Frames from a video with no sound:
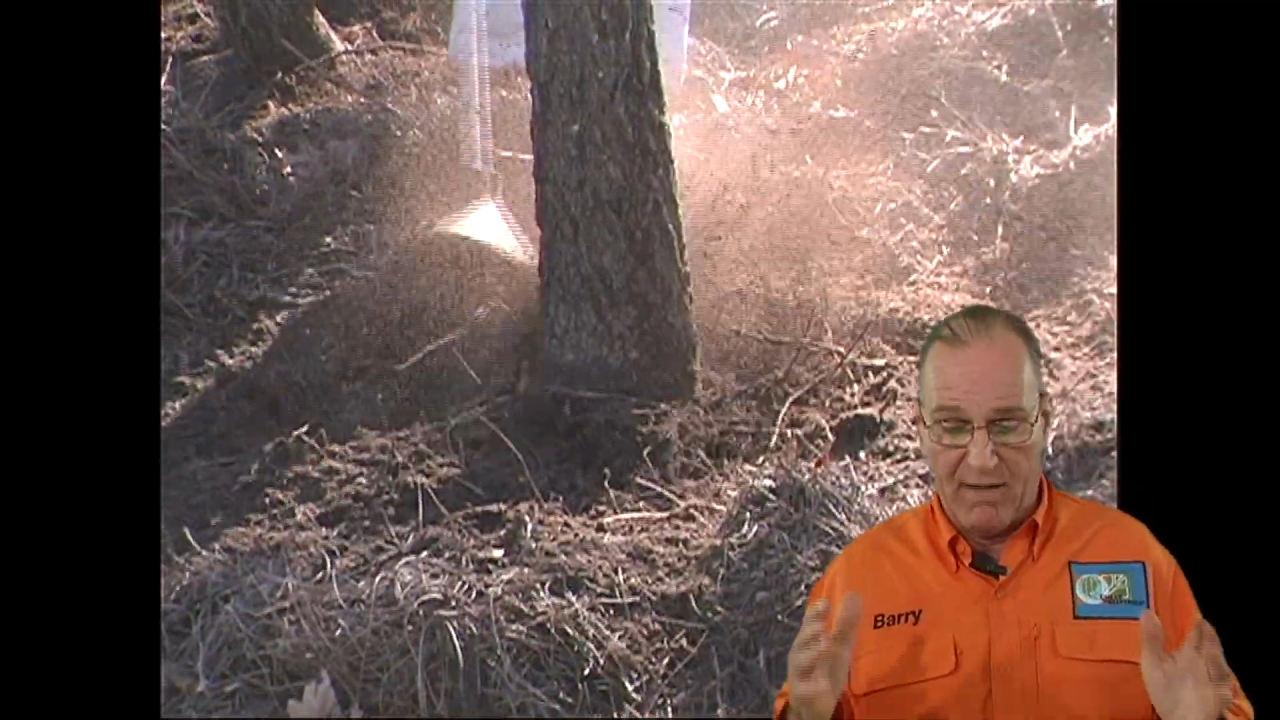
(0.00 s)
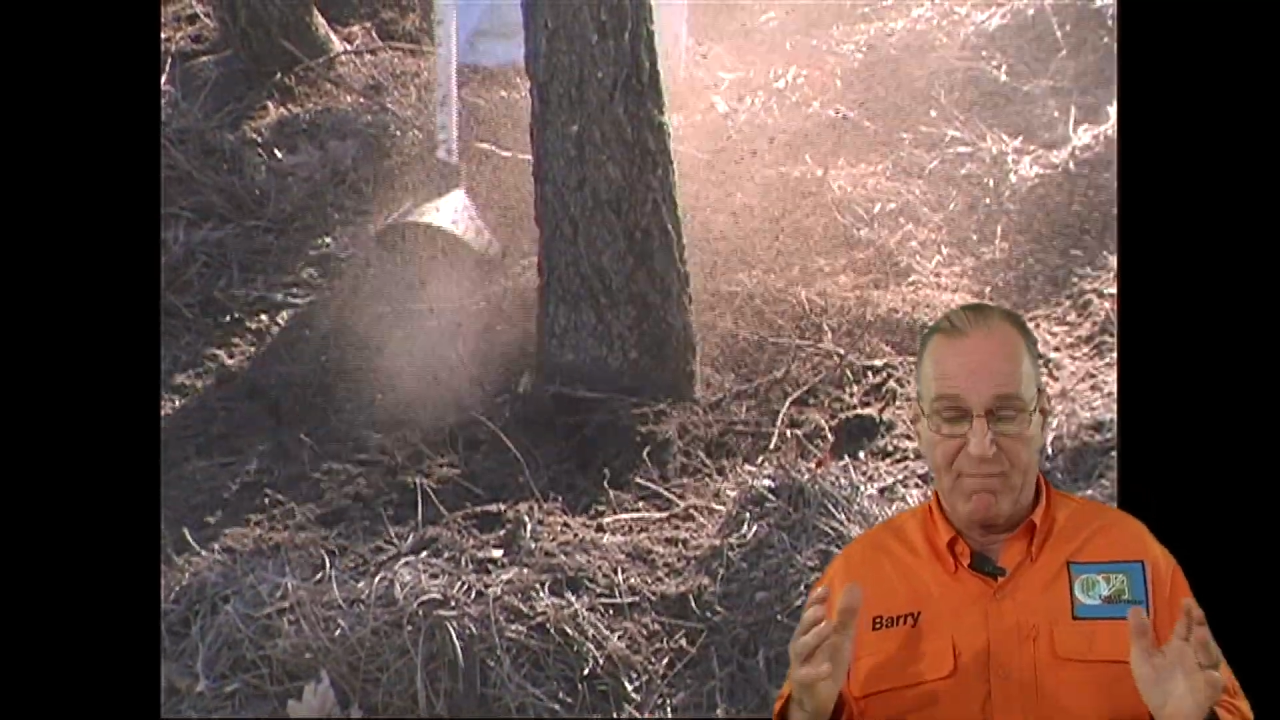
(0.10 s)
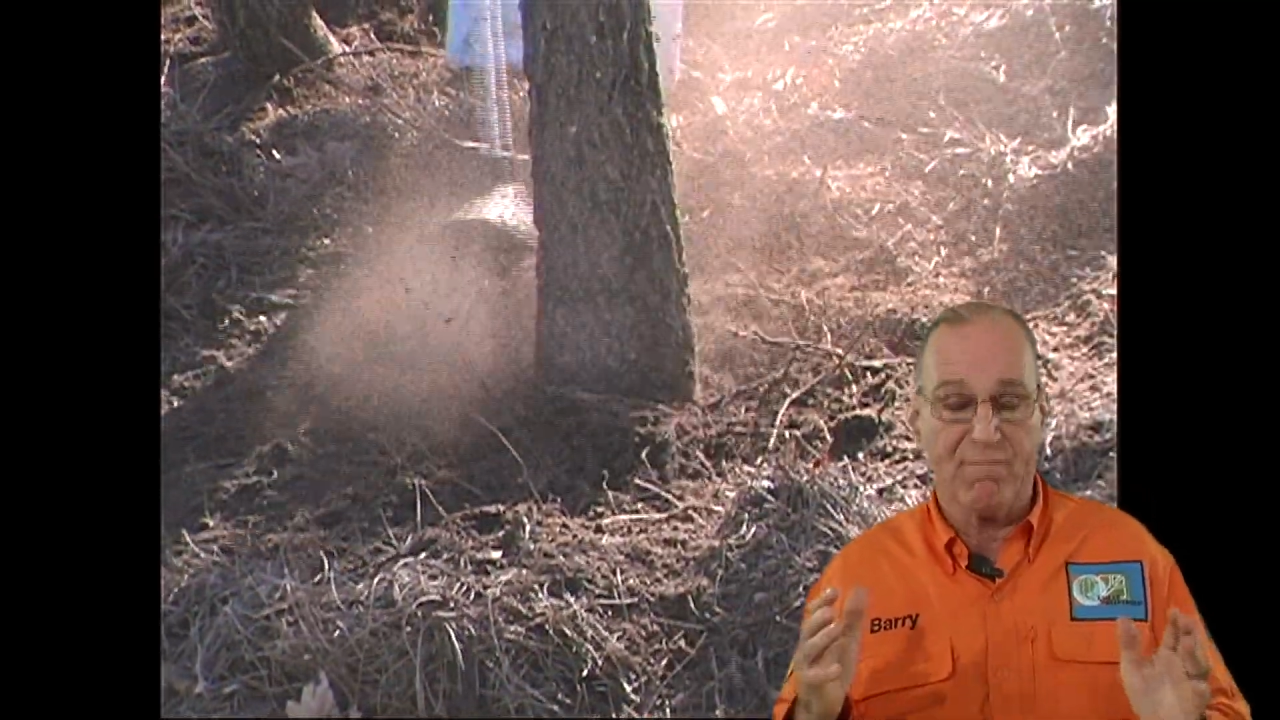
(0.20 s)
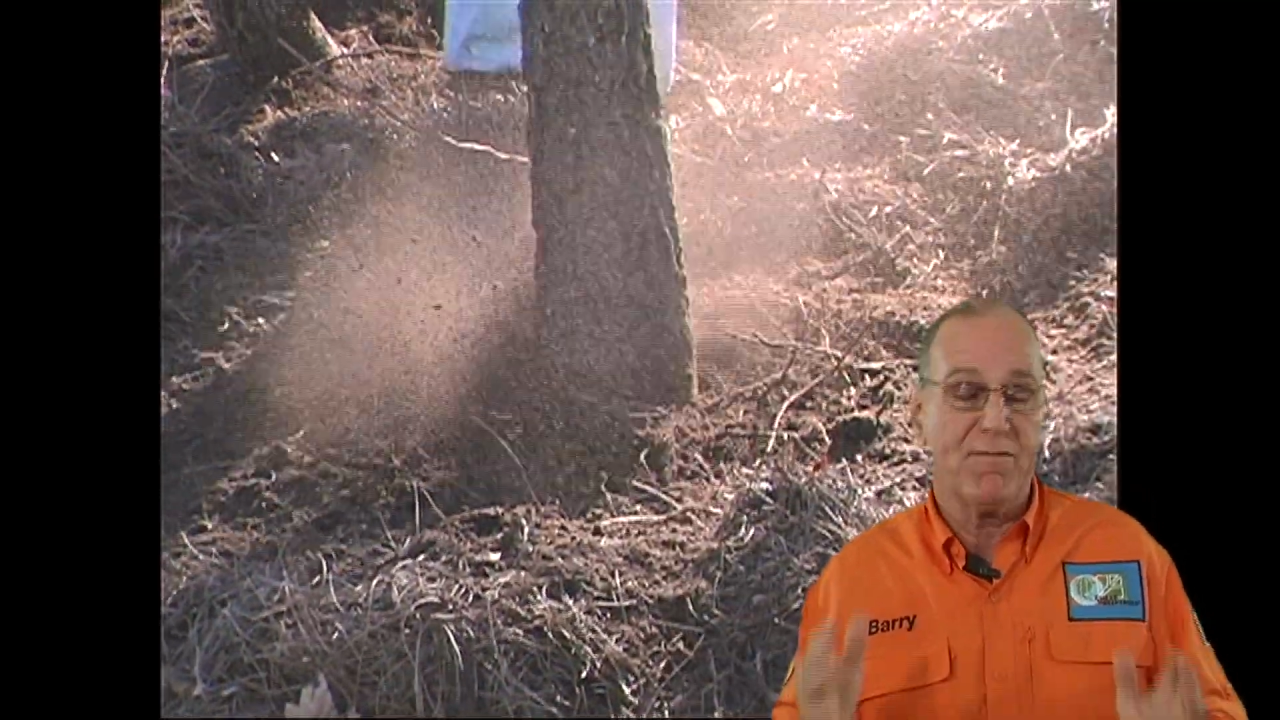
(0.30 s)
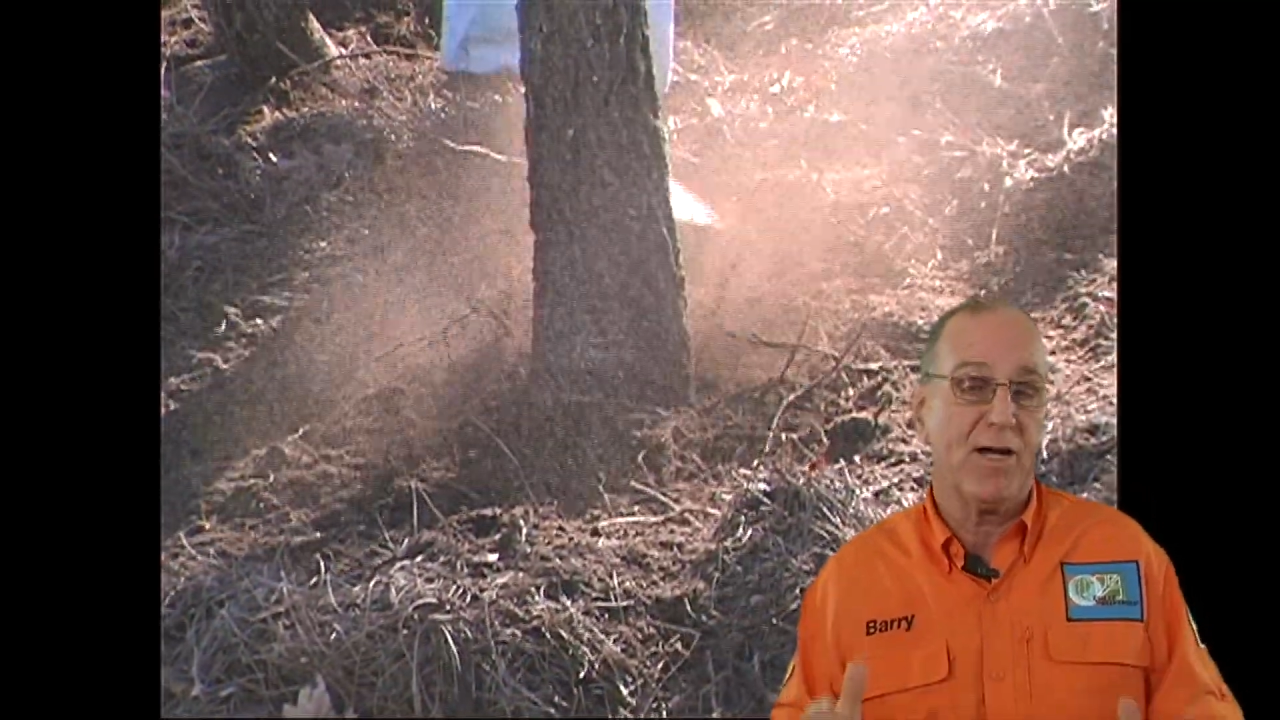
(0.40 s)
a
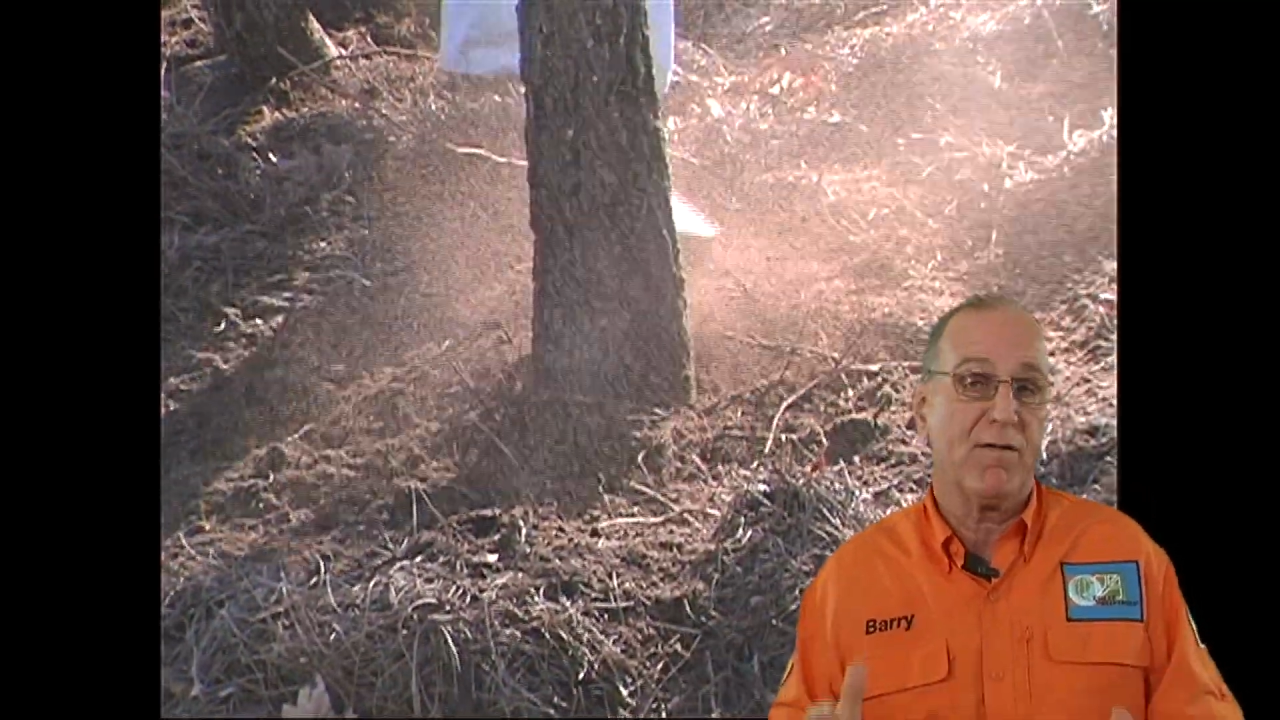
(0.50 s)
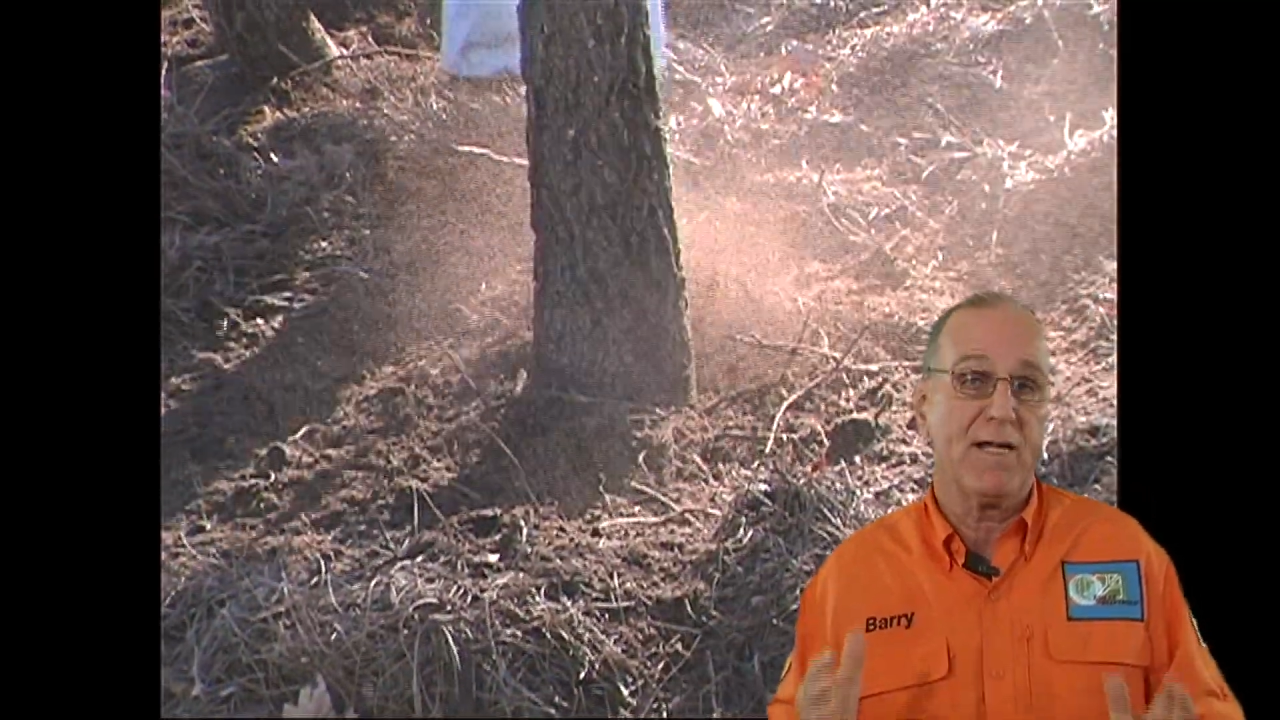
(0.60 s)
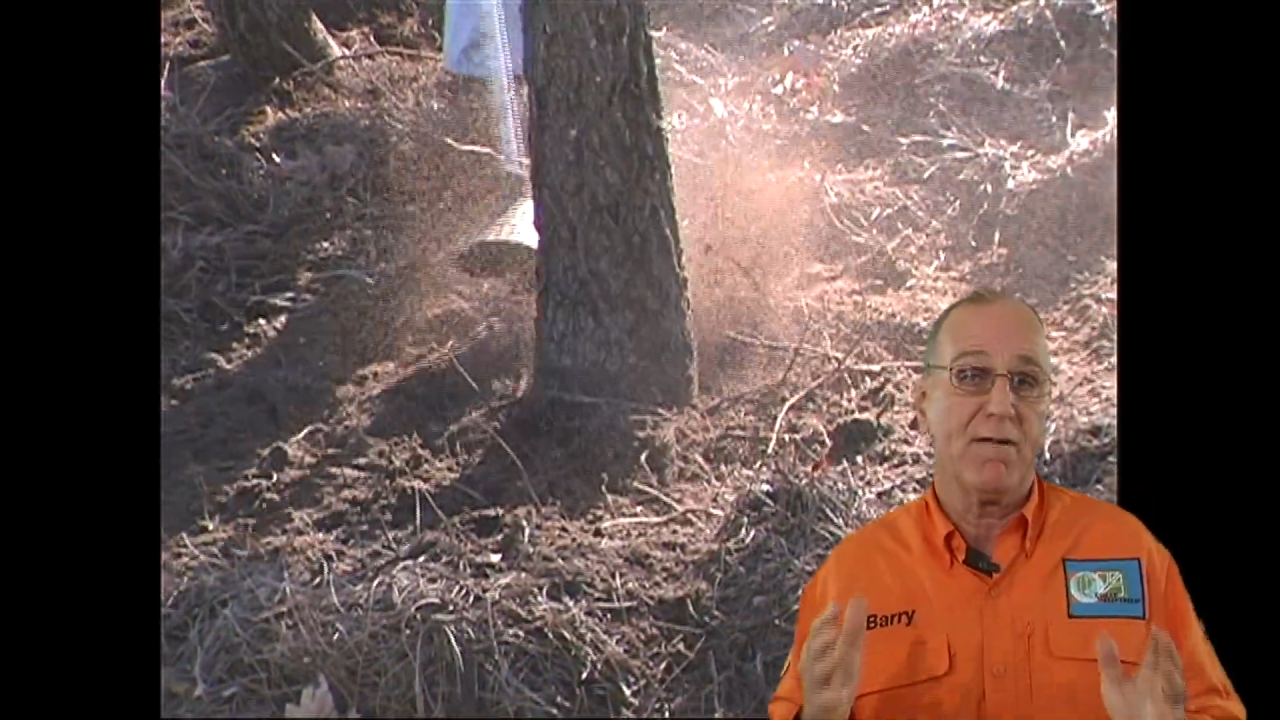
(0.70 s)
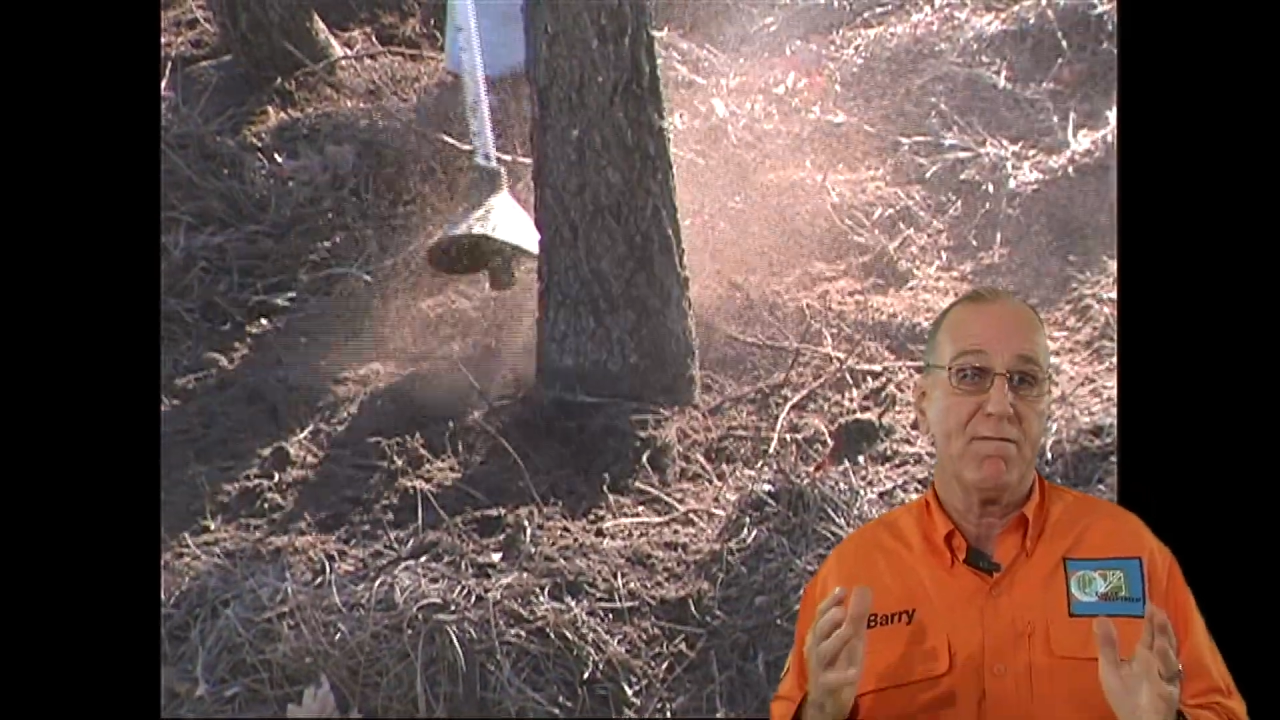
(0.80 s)
very,